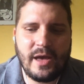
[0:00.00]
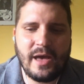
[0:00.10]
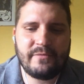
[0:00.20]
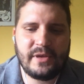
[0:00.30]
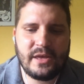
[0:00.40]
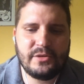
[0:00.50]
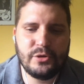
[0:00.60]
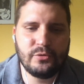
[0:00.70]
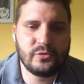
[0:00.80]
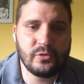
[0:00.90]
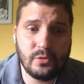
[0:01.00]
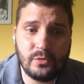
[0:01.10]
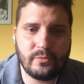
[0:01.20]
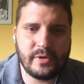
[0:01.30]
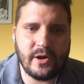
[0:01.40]
Having a new
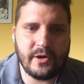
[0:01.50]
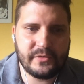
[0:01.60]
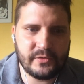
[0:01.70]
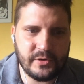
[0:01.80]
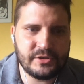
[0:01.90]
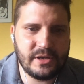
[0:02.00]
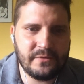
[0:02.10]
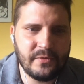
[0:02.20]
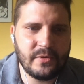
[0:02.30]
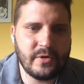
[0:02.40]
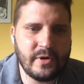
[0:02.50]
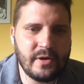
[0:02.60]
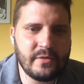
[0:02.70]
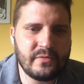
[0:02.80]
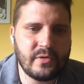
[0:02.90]
tool, we are searching
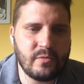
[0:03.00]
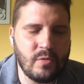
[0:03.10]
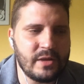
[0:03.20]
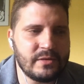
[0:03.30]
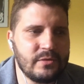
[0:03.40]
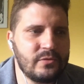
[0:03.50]
for one.